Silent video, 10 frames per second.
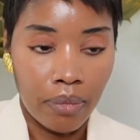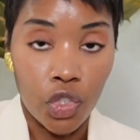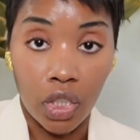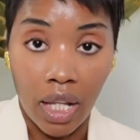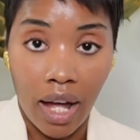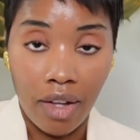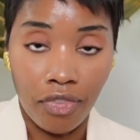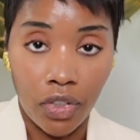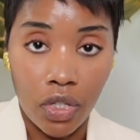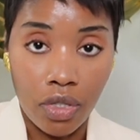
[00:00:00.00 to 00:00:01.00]
July
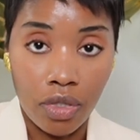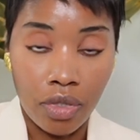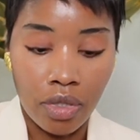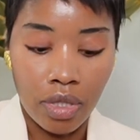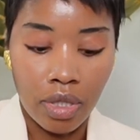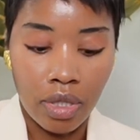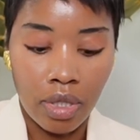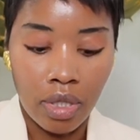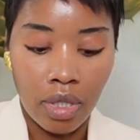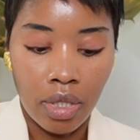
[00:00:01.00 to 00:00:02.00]
1st
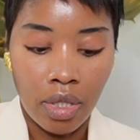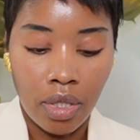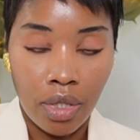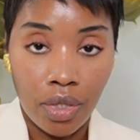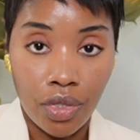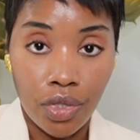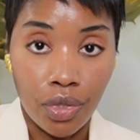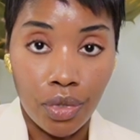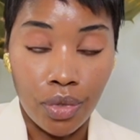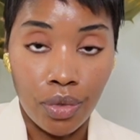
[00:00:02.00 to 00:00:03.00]

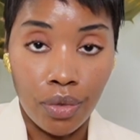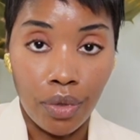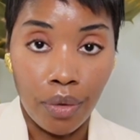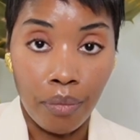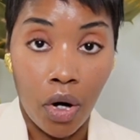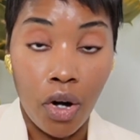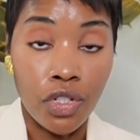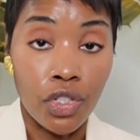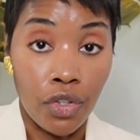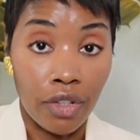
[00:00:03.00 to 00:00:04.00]
to March
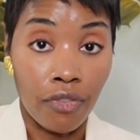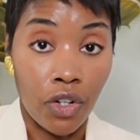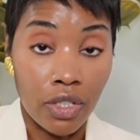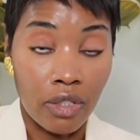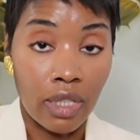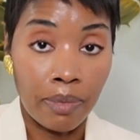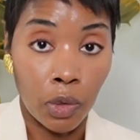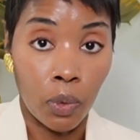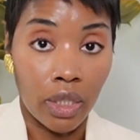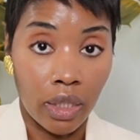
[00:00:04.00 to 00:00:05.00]
31st, the
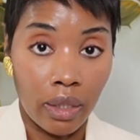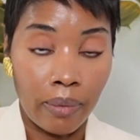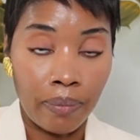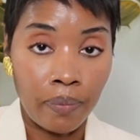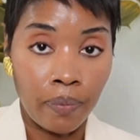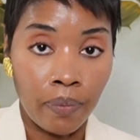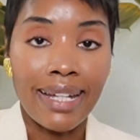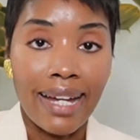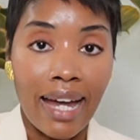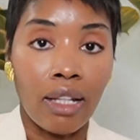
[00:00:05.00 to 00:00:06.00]
subsequent year,
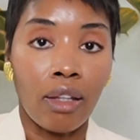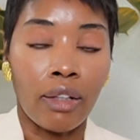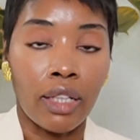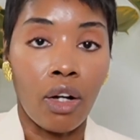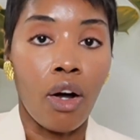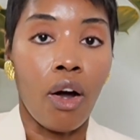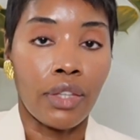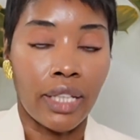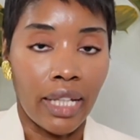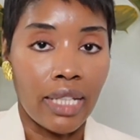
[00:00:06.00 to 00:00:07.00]
cataloging all
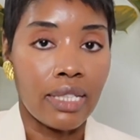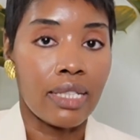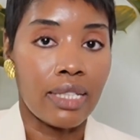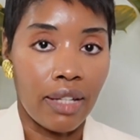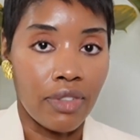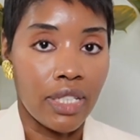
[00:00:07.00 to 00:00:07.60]
the cases they've